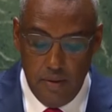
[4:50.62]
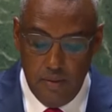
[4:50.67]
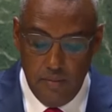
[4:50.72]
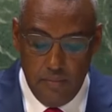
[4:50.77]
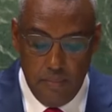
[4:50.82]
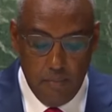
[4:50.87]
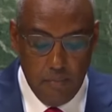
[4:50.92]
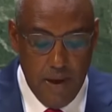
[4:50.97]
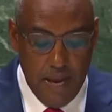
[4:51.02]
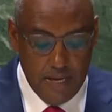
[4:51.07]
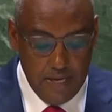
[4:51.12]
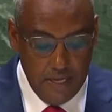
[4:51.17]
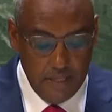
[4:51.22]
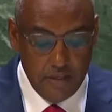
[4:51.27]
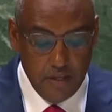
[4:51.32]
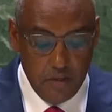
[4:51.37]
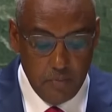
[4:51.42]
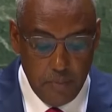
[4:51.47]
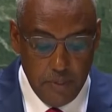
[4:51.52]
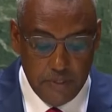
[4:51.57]

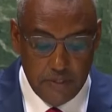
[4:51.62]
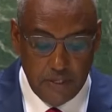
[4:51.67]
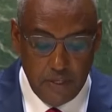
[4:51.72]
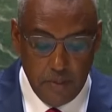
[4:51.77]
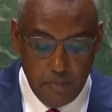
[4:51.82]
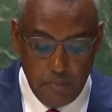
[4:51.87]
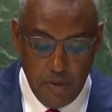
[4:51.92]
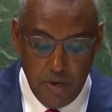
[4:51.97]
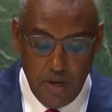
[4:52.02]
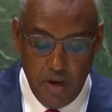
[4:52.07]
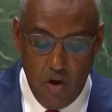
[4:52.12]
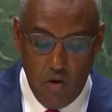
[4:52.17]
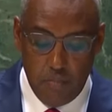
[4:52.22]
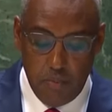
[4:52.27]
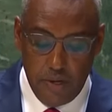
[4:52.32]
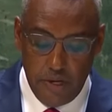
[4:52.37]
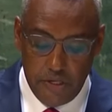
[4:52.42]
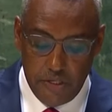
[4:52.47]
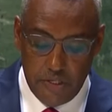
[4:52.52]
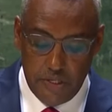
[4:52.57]
peacekeeping
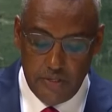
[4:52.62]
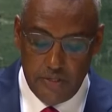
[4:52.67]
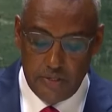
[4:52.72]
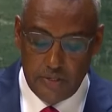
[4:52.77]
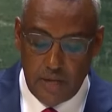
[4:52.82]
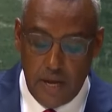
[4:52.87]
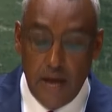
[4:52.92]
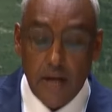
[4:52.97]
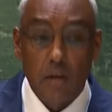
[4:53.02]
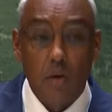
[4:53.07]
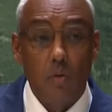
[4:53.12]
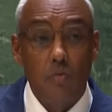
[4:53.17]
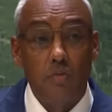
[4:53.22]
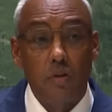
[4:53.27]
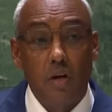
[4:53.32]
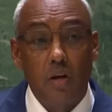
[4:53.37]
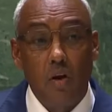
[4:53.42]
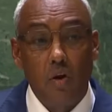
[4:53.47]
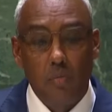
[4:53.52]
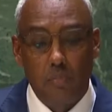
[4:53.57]
operations across the
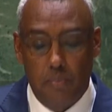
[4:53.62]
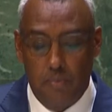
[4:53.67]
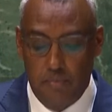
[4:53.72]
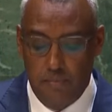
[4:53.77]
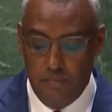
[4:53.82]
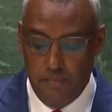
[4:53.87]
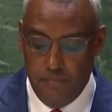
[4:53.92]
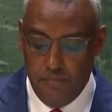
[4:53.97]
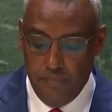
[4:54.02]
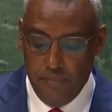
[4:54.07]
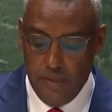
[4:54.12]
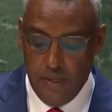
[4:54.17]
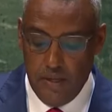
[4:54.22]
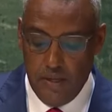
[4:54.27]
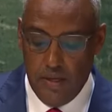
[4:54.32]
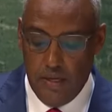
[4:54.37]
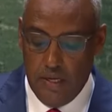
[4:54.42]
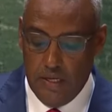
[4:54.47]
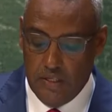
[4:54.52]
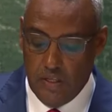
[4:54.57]
globe,
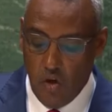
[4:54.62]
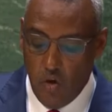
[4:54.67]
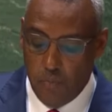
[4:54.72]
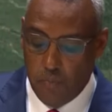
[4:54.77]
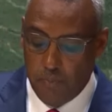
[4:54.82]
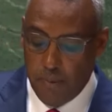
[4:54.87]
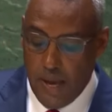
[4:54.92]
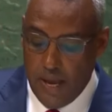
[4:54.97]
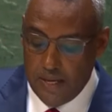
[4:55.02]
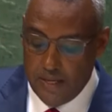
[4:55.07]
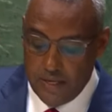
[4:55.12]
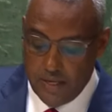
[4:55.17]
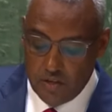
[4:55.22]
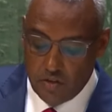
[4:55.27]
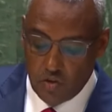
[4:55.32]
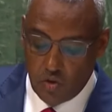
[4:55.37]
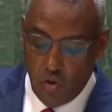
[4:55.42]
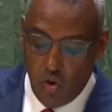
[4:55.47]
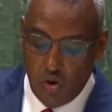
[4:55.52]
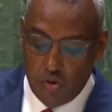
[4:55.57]
Ethiopia
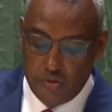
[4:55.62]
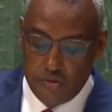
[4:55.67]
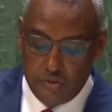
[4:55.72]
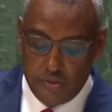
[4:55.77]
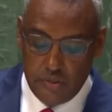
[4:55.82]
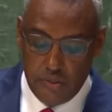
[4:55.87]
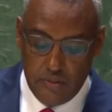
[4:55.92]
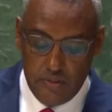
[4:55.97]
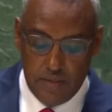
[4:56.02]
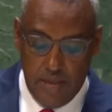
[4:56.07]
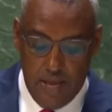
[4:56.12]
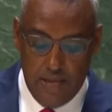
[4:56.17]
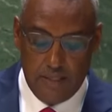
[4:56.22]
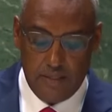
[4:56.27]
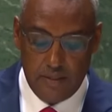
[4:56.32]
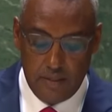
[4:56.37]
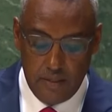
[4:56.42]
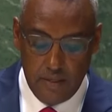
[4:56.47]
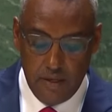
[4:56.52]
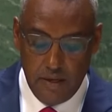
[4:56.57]
underscores that
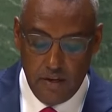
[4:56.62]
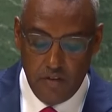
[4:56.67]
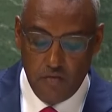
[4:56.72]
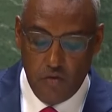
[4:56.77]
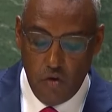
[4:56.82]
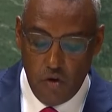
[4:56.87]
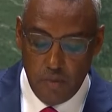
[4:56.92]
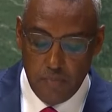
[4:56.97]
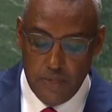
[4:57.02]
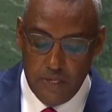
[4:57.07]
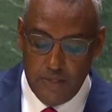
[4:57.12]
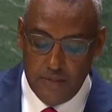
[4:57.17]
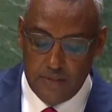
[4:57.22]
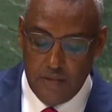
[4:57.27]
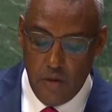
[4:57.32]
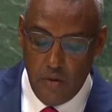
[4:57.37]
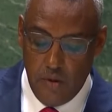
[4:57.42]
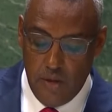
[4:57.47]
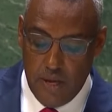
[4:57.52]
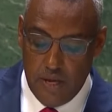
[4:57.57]
reforming the
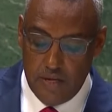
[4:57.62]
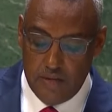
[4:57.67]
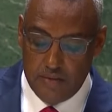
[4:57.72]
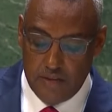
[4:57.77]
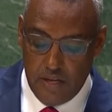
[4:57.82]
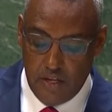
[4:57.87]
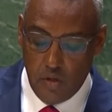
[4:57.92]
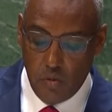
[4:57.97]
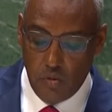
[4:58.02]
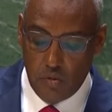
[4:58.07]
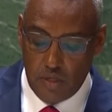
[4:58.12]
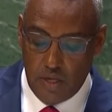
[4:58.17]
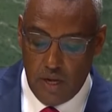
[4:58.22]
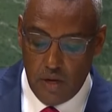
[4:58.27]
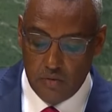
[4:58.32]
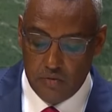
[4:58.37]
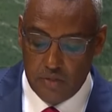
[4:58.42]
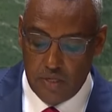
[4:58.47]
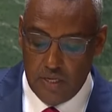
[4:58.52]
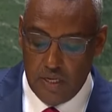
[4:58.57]
UN Security
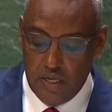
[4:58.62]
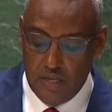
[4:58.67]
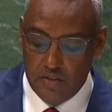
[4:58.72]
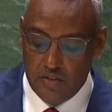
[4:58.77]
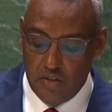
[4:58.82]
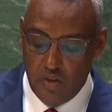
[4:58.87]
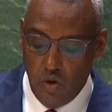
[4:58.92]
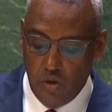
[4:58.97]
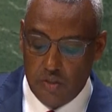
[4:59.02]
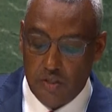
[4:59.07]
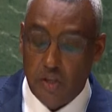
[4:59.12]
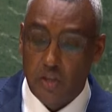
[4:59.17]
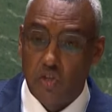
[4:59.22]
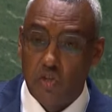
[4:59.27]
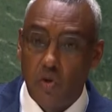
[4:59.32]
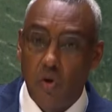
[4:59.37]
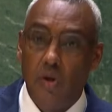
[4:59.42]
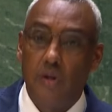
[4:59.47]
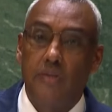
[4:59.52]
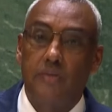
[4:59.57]
Council is not a
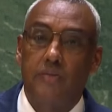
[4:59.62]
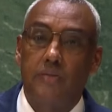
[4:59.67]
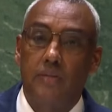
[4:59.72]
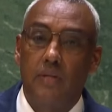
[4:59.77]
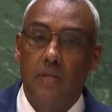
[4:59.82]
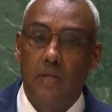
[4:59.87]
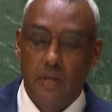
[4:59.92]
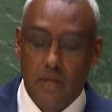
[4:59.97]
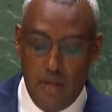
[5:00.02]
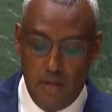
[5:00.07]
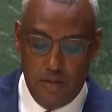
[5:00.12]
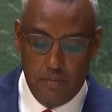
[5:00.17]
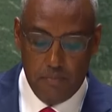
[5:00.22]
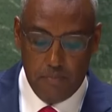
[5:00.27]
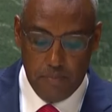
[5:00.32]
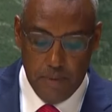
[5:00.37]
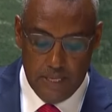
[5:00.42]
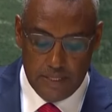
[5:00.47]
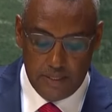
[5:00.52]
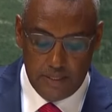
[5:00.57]
choice,
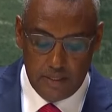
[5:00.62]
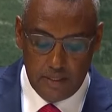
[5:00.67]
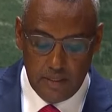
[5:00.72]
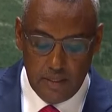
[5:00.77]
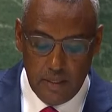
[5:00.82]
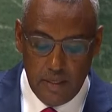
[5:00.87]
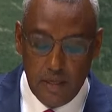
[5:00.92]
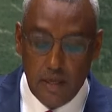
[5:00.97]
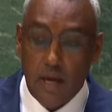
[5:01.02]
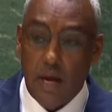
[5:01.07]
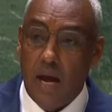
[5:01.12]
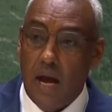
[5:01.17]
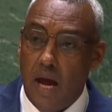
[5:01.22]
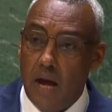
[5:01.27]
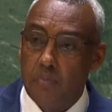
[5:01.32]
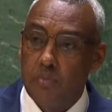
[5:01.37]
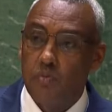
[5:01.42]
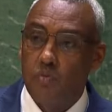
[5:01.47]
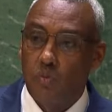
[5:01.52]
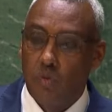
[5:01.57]
but
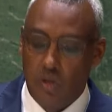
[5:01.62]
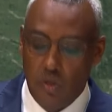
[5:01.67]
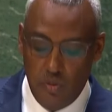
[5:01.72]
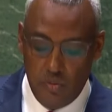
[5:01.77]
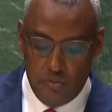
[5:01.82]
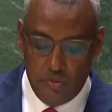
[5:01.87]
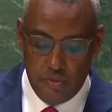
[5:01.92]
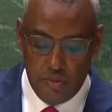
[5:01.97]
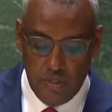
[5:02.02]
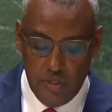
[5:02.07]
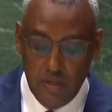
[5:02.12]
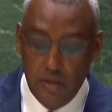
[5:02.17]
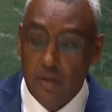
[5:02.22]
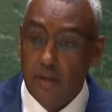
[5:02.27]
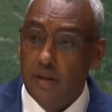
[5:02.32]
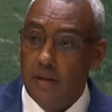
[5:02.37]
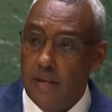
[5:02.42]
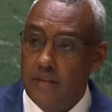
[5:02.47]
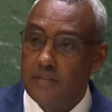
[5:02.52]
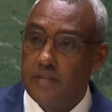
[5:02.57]
absolute
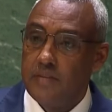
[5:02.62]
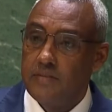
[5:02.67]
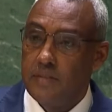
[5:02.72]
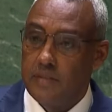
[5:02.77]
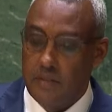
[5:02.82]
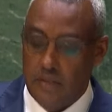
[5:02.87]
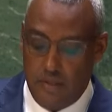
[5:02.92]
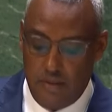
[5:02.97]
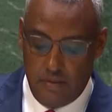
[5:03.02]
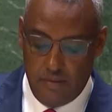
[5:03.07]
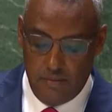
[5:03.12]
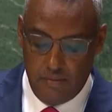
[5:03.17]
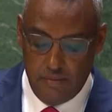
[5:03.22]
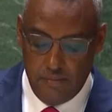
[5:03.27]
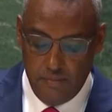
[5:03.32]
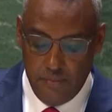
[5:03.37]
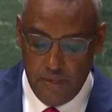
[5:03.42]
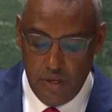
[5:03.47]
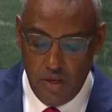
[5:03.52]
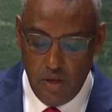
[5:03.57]
necessity.
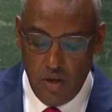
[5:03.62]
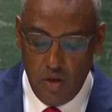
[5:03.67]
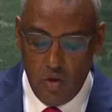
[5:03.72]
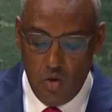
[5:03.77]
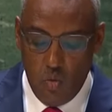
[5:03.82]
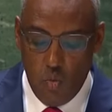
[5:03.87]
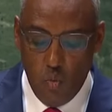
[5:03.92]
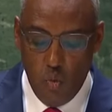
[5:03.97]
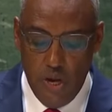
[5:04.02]
We